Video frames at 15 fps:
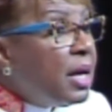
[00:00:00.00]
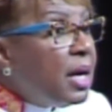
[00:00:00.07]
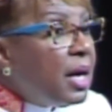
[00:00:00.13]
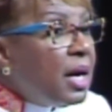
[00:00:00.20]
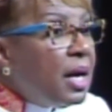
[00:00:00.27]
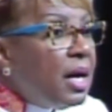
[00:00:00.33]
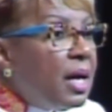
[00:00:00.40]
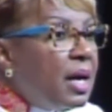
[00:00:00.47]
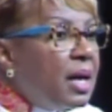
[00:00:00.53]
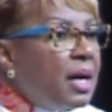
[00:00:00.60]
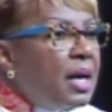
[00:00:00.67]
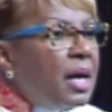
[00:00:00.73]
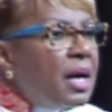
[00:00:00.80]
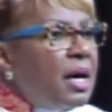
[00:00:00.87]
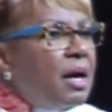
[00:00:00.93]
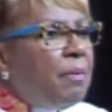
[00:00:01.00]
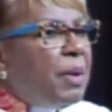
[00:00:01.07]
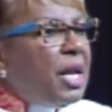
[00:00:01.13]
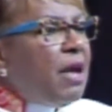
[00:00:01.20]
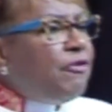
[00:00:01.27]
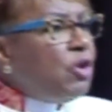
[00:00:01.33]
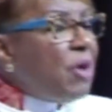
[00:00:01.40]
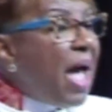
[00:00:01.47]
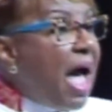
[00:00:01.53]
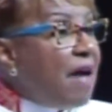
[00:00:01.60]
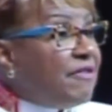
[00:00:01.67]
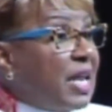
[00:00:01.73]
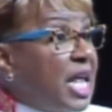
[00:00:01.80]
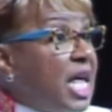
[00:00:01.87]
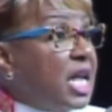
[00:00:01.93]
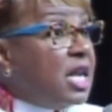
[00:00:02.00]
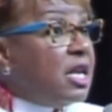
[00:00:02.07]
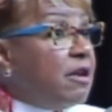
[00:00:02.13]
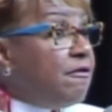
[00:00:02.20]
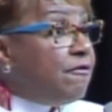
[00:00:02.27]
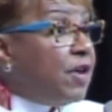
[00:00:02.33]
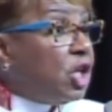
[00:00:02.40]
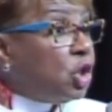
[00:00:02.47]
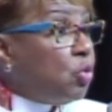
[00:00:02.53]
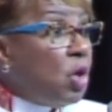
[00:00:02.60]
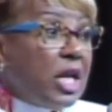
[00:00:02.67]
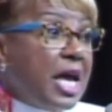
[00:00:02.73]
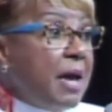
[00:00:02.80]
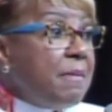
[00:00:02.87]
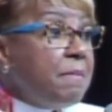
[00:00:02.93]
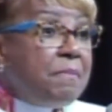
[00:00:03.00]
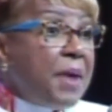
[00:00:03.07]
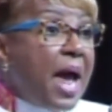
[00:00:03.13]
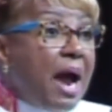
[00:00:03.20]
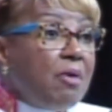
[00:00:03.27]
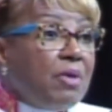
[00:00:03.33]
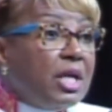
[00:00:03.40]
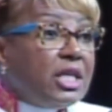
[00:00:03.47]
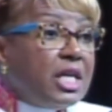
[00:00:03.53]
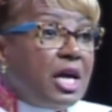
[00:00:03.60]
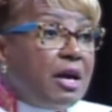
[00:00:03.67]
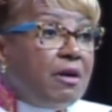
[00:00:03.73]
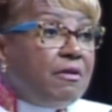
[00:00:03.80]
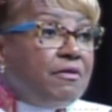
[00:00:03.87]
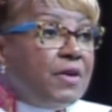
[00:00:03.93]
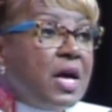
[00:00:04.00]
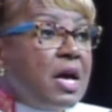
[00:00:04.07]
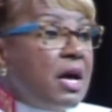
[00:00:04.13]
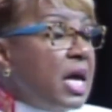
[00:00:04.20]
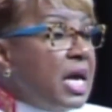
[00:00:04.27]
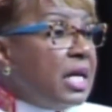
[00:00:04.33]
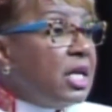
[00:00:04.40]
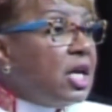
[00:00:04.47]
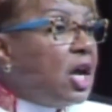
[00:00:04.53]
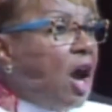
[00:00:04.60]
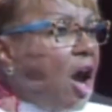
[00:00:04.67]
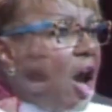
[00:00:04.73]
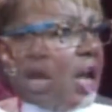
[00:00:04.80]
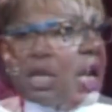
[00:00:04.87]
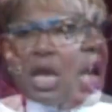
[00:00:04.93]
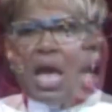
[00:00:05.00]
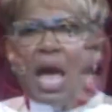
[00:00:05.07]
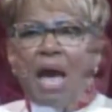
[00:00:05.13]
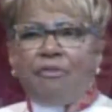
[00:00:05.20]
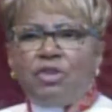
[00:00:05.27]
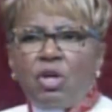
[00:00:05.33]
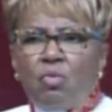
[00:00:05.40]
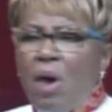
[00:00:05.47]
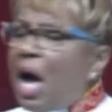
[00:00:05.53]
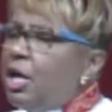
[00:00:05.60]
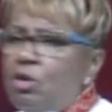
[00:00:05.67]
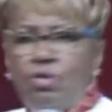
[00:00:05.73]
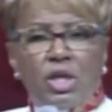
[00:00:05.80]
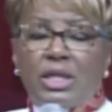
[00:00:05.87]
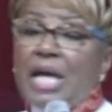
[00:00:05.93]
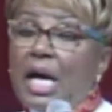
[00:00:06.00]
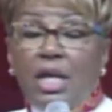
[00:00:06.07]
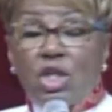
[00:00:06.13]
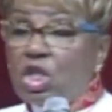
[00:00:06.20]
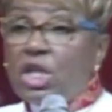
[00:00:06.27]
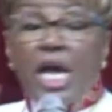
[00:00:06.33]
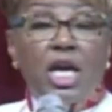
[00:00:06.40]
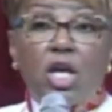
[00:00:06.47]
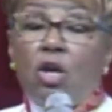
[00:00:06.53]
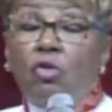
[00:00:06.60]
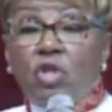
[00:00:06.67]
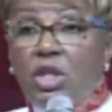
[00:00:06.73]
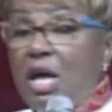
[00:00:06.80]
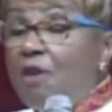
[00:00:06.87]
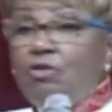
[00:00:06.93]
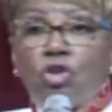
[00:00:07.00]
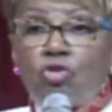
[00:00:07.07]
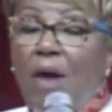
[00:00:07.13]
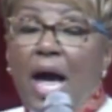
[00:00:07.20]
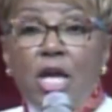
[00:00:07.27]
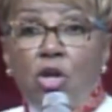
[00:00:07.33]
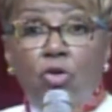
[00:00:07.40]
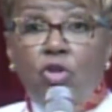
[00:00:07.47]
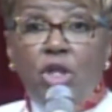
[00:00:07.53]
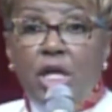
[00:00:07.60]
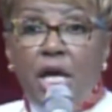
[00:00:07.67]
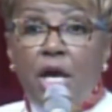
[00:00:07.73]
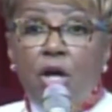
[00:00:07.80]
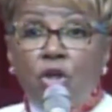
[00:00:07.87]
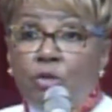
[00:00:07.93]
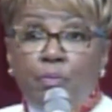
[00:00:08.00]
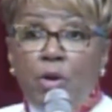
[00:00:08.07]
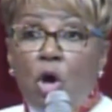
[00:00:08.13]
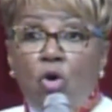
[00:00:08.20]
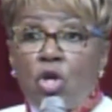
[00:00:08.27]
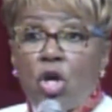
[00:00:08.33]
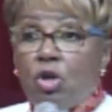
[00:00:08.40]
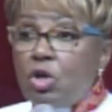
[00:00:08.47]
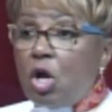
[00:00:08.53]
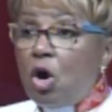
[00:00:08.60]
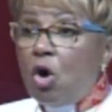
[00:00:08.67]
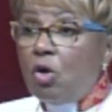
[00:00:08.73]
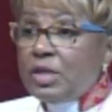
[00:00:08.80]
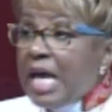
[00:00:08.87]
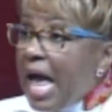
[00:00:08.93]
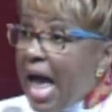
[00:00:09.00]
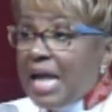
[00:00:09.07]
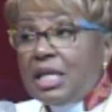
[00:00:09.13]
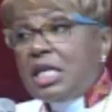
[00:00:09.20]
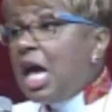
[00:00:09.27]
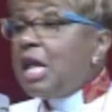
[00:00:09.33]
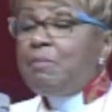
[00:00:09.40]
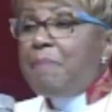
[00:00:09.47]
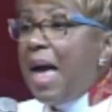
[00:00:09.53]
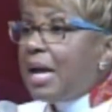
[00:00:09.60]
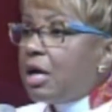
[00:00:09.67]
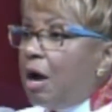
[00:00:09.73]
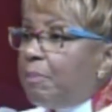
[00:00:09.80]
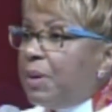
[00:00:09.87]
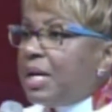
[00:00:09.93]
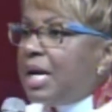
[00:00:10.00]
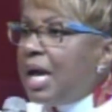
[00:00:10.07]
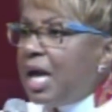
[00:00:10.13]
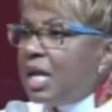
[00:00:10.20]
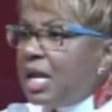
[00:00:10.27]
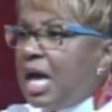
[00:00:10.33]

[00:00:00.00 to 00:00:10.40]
But if you have an individual imperative in God, after a while you just got to shake yourself, dry your tears, blow your nose, and get back up again